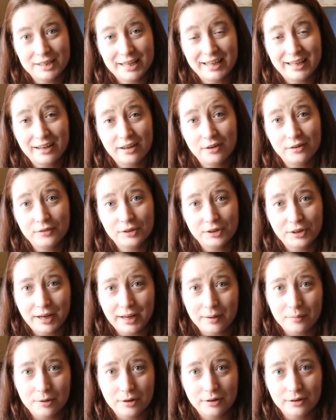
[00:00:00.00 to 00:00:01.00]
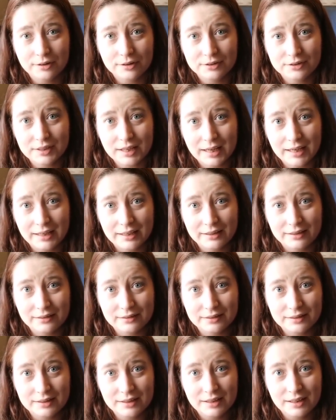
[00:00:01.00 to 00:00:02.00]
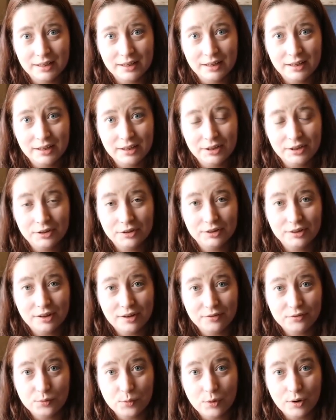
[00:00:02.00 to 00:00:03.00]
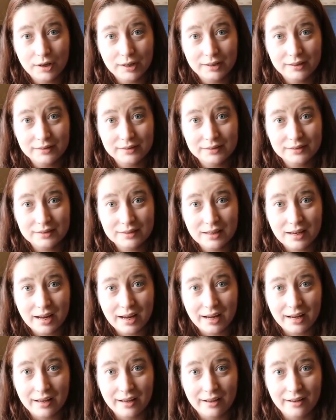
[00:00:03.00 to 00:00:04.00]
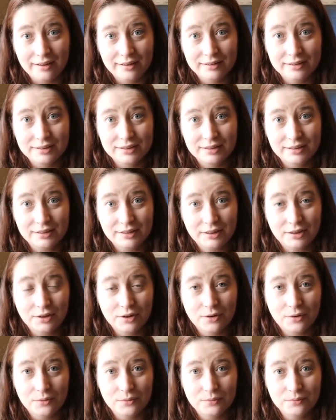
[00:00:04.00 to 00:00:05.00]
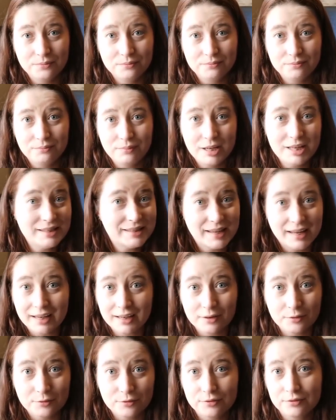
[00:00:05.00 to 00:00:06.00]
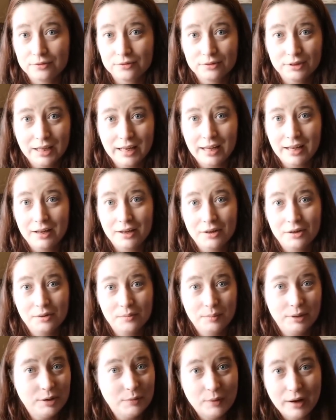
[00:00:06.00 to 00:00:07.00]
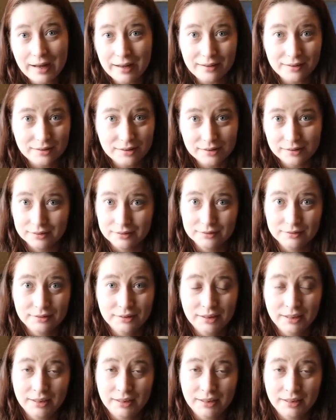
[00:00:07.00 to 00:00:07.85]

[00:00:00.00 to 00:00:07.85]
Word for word: Take care of your neighbors and your loved ones, and you know, be safe, be well.